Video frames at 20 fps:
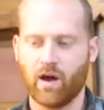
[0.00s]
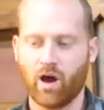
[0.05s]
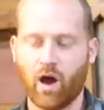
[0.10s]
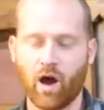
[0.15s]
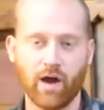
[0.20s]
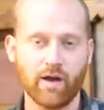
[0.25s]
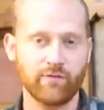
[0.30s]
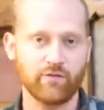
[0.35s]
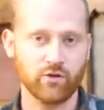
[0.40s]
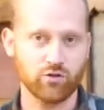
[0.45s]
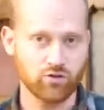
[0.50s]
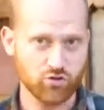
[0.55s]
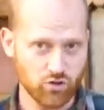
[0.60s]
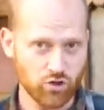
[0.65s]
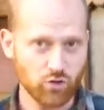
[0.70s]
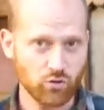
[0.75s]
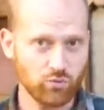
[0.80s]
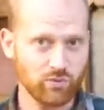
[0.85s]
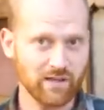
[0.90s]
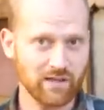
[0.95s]
Uh, if you
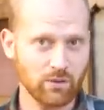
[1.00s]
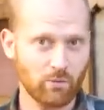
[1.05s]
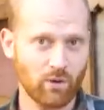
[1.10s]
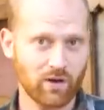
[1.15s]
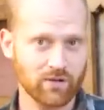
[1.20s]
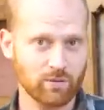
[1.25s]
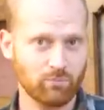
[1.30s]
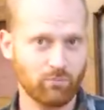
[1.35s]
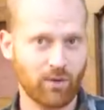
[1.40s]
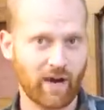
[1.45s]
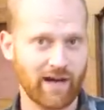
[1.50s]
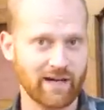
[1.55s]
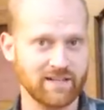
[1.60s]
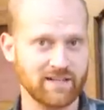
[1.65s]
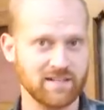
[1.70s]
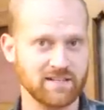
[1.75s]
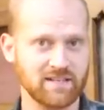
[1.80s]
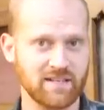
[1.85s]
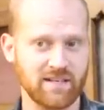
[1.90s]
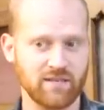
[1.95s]
do really want to
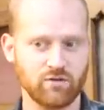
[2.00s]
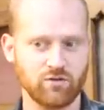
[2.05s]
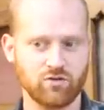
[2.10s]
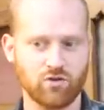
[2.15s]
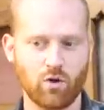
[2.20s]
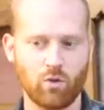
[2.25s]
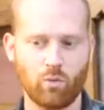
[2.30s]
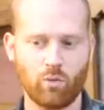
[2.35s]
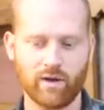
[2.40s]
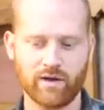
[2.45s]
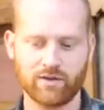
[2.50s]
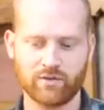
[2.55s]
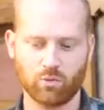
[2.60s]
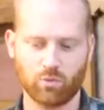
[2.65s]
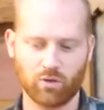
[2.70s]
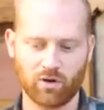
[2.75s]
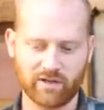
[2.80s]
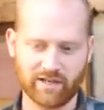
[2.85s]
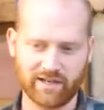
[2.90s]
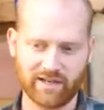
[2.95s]
practice and you don't want to
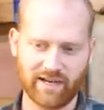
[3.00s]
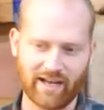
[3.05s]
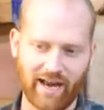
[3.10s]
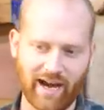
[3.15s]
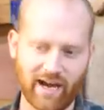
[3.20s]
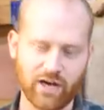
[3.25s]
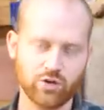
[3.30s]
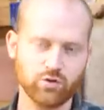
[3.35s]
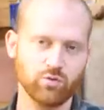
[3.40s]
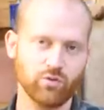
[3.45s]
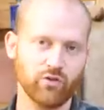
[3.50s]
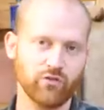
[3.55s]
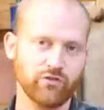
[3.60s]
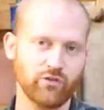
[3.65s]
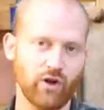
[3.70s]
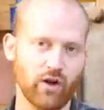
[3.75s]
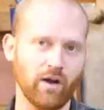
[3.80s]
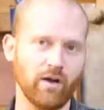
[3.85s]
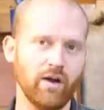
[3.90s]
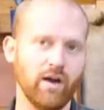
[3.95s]
work on an actual
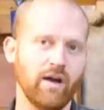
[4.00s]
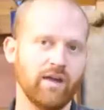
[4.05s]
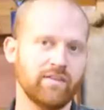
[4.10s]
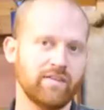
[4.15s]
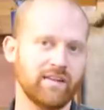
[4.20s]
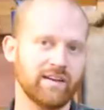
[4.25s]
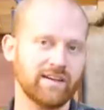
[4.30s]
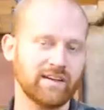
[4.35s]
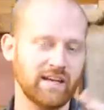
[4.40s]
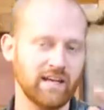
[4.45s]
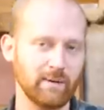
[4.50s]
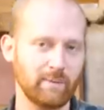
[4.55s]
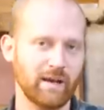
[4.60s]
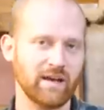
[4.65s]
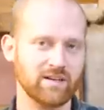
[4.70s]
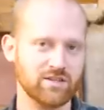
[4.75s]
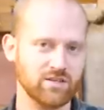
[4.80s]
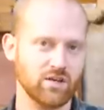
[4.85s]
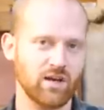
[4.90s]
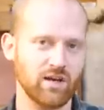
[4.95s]
saw, then
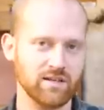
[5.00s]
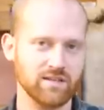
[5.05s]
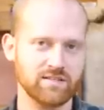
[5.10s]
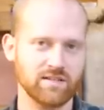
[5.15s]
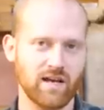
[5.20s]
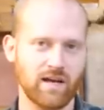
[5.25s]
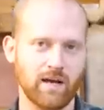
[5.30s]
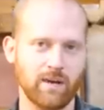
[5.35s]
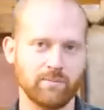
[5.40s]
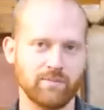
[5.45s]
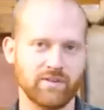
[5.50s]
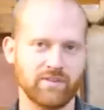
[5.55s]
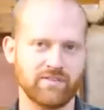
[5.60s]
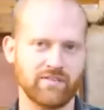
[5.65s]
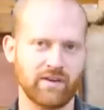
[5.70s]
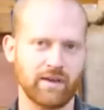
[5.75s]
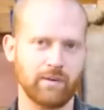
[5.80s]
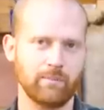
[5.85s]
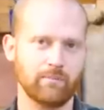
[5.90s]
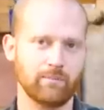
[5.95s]
Kennebec Saws, um, the
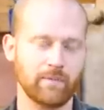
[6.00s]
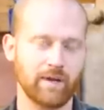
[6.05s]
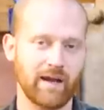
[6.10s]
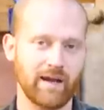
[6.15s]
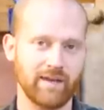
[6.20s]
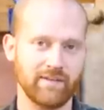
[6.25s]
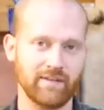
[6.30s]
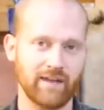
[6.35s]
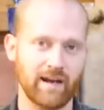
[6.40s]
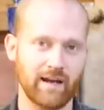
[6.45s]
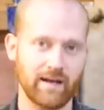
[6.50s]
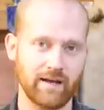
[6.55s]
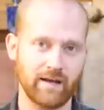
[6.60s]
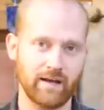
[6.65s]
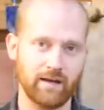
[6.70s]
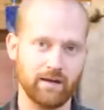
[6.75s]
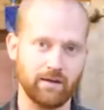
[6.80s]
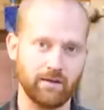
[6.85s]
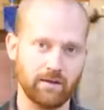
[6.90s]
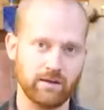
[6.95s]
same guy that I
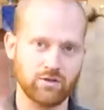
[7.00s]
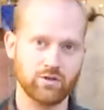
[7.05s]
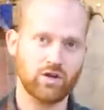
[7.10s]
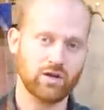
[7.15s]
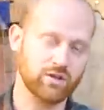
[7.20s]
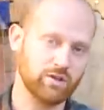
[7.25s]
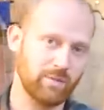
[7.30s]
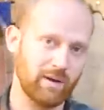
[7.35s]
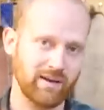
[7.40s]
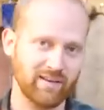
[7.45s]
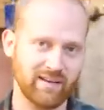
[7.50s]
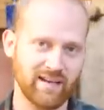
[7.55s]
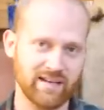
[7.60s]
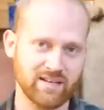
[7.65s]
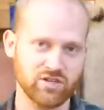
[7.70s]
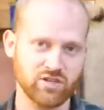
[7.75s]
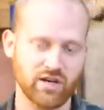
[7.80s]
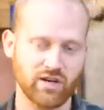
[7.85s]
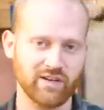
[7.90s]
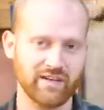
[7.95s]
uh, talked about
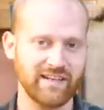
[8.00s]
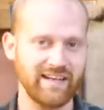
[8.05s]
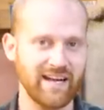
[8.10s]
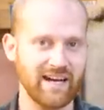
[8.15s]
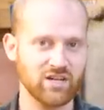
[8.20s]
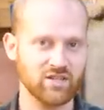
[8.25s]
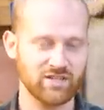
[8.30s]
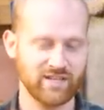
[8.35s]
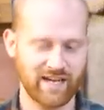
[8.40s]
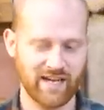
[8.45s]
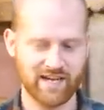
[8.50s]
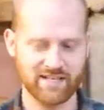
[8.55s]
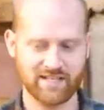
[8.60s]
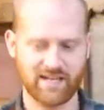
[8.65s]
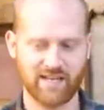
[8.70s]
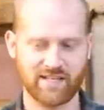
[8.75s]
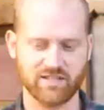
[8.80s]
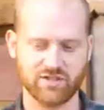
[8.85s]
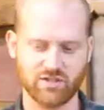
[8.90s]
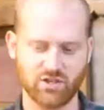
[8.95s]
last channel, he actually has
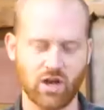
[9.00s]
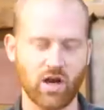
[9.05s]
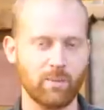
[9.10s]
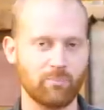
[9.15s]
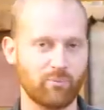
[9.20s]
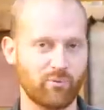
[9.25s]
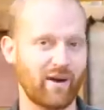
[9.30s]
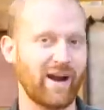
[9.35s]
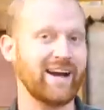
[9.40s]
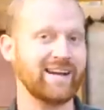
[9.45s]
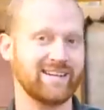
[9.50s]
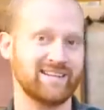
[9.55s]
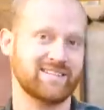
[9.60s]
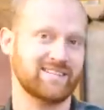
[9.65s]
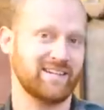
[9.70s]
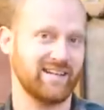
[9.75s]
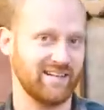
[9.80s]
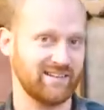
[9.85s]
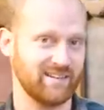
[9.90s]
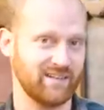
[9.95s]
a saw practice
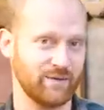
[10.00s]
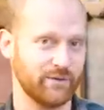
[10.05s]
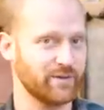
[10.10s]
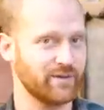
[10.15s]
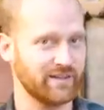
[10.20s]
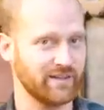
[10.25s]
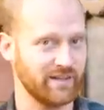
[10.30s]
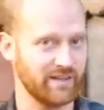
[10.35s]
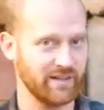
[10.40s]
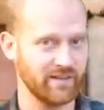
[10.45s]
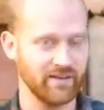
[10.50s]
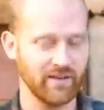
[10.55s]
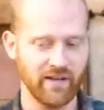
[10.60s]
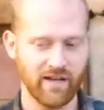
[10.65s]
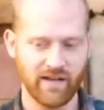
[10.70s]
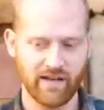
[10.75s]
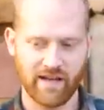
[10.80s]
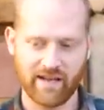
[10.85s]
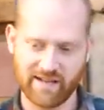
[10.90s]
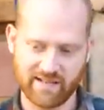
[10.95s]
kit that you can get.
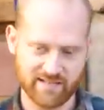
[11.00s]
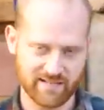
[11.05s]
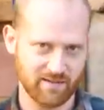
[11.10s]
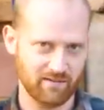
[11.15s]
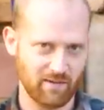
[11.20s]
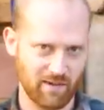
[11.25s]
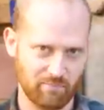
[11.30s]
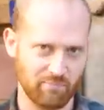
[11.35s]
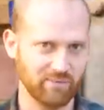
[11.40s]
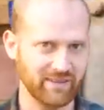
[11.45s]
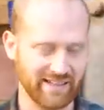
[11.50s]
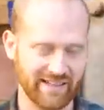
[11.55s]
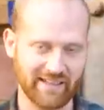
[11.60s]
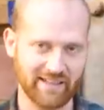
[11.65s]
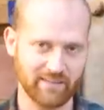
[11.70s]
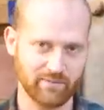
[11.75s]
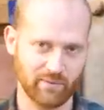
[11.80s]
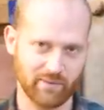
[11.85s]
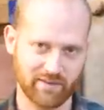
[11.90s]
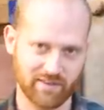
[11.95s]
And it's a, a,
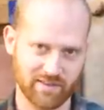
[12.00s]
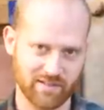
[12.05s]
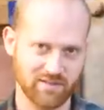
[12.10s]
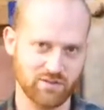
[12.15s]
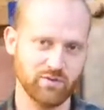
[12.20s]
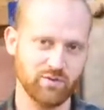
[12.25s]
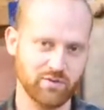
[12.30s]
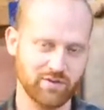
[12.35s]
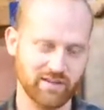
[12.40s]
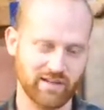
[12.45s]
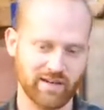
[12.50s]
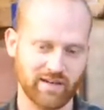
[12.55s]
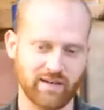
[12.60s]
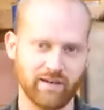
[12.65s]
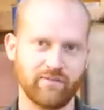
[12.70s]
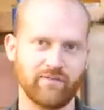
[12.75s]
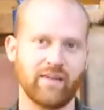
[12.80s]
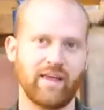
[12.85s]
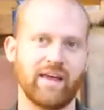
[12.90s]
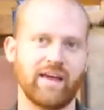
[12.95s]
plate with the tooth in
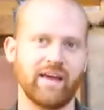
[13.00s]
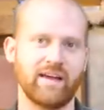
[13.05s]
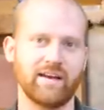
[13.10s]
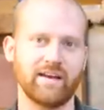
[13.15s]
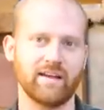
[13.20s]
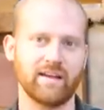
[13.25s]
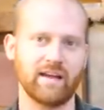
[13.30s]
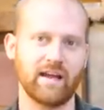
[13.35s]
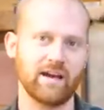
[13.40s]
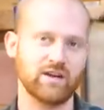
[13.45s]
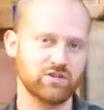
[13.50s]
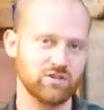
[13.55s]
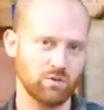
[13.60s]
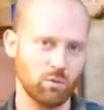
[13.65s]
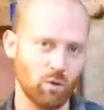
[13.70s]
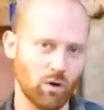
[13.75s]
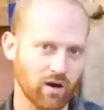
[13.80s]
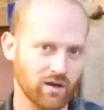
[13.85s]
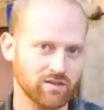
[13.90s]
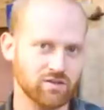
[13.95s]
it and it actually
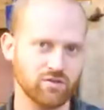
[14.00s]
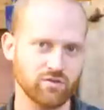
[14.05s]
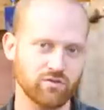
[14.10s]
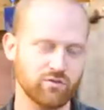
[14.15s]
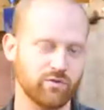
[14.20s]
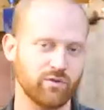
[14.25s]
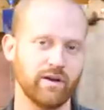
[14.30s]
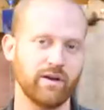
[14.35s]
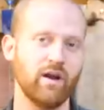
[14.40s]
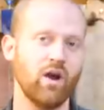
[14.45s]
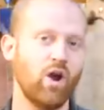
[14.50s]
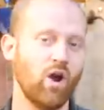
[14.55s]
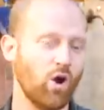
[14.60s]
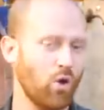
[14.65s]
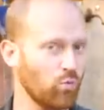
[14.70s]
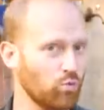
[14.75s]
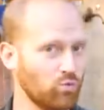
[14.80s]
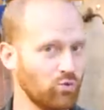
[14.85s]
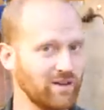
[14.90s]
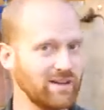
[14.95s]
walks you through it.
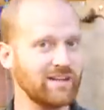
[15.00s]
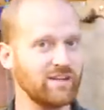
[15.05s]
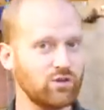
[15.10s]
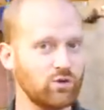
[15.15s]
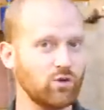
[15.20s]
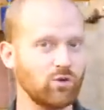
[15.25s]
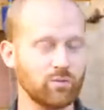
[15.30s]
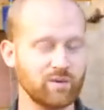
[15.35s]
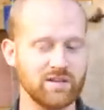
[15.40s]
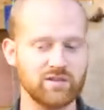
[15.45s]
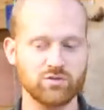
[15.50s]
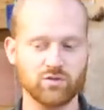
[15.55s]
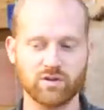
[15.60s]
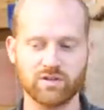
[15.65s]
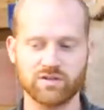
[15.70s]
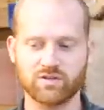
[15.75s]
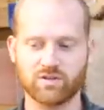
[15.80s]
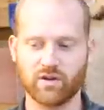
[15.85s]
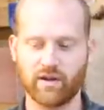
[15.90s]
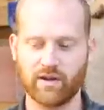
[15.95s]
Really cool
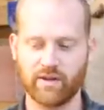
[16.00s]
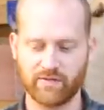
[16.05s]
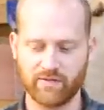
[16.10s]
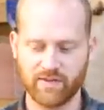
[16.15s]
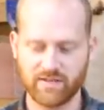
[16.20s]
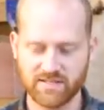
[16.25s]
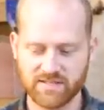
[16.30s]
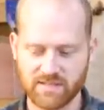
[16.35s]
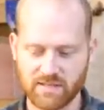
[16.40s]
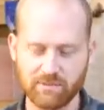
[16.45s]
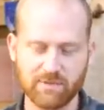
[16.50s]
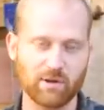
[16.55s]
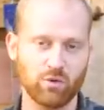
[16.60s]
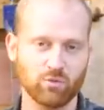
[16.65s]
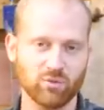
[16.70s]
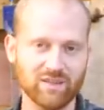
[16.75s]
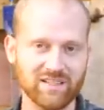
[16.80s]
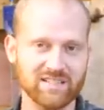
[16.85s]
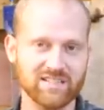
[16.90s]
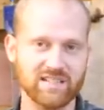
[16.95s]
resource. So if this is something that
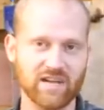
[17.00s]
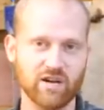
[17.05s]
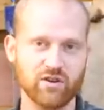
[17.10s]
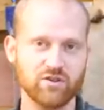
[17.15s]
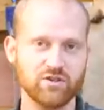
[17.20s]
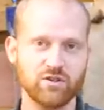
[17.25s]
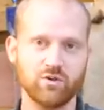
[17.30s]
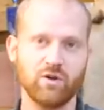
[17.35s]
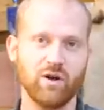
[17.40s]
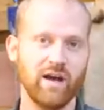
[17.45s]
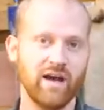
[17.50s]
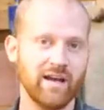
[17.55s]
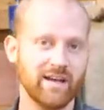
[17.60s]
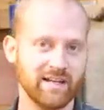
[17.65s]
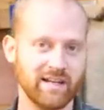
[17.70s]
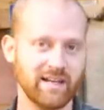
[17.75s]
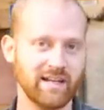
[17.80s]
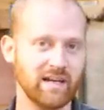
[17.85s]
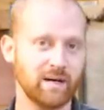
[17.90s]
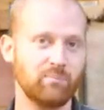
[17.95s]
really scares you,
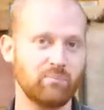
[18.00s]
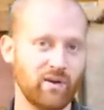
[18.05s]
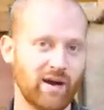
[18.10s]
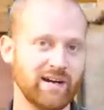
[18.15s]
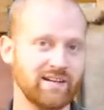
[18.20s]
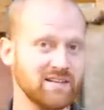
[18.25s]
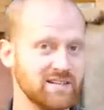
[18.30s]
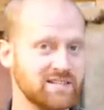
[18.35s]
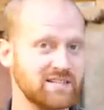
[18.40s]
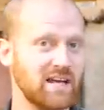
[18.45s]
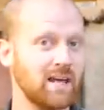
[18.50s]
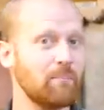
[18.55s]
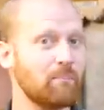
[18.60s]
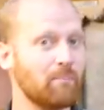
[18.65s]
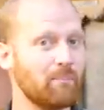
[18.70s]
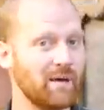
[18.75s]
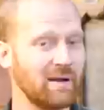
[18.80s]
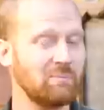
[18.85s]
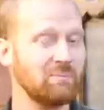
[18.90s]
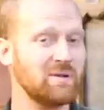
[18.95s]
getting a practice set
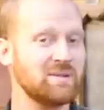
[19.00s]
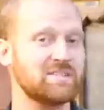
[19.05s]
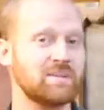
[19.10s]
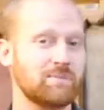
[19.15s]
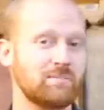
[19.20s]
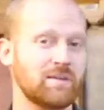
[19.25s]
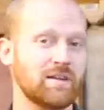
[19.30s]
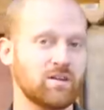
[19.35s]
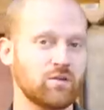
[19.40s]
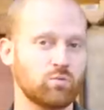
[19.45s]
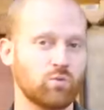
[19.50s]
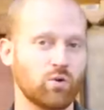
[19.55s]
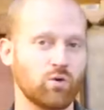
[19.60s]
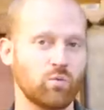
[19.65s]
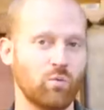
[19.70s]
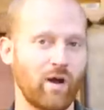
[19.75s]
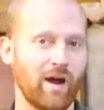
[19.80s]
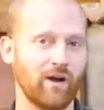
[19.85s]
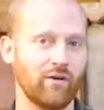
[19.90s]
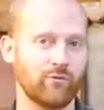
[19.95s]
might be something that's
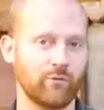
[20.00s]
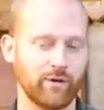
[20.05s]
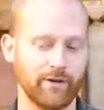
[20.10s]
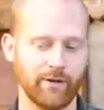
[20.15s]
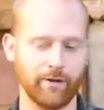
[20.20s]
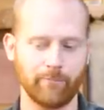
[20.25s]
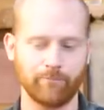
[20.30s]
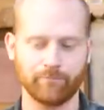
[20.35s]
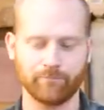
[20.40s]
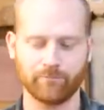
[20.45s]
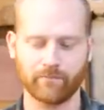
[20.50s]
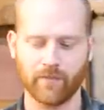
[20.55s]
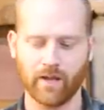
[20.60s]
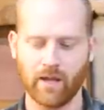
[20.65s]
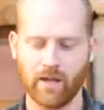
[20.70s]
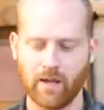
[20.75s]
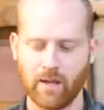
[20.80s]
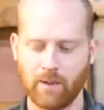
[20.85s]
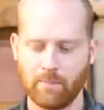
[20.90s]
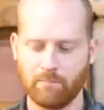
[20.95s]
worthwhile for you.
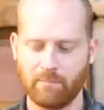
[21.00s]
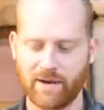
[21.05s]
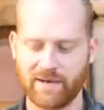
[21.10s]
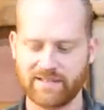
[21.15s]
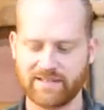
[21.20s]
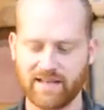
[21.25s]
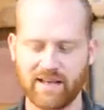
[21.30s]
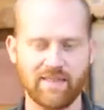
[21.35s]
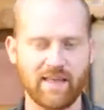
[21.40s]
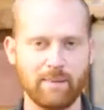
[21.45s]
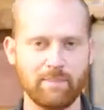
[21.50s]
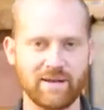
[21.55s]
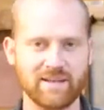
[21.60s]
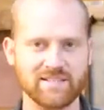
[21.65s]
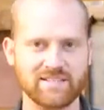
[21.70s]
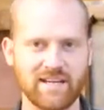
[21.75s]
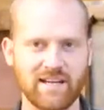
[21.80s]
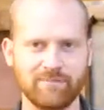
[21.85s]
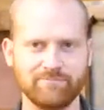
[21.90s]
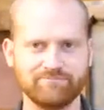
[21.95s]
But uh, that being
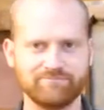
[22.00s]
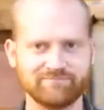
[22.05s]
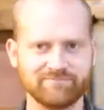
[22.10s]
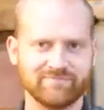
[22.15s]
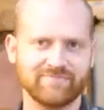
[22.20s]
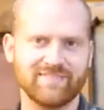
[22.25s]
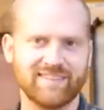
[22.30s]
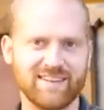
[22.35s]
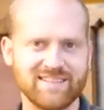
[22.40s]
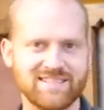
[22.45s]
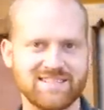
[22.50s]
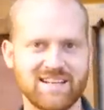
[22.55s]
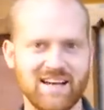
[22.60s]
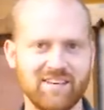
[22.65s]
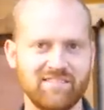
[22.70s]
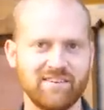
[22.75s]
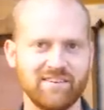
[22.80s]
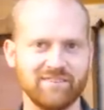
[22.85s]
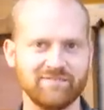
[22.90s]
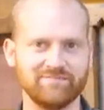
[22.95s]
said, let's
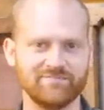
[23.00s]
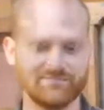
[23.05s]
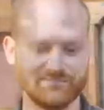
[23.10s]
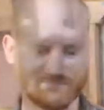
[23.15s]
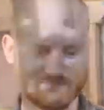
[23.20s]
dive in.